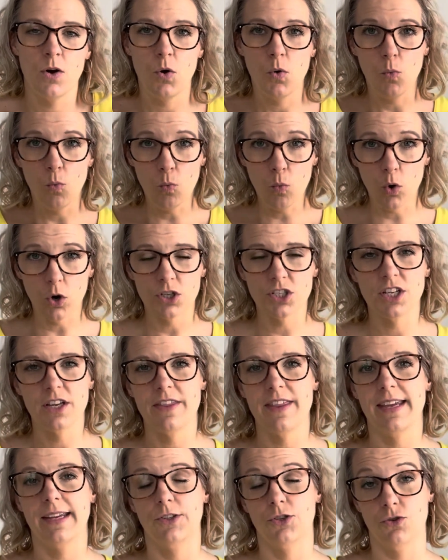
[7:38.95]
What are
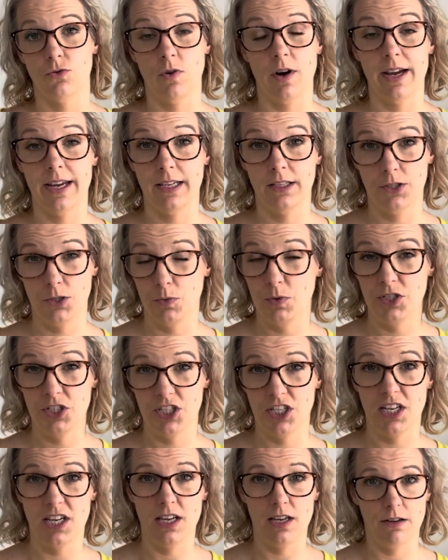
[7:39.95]
they trying to
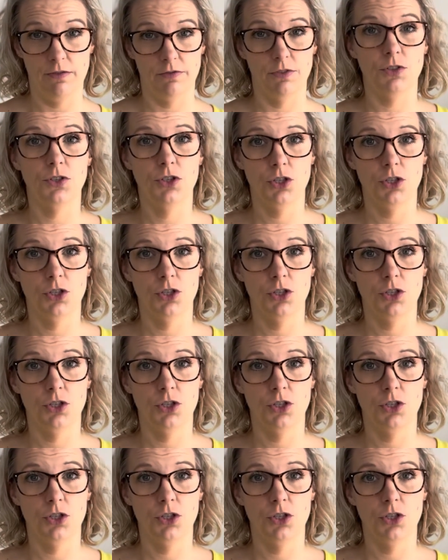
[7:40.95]
achieve?